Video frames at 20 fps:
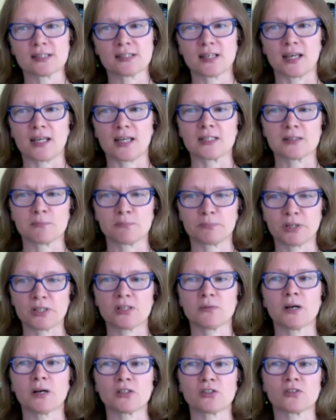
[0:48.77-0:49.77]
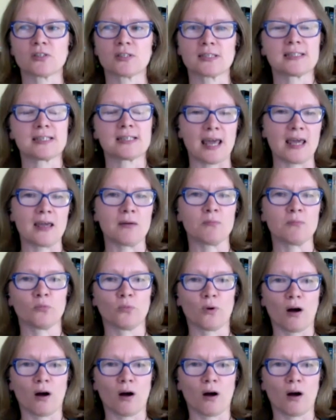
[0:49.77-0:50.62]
is pretty much the same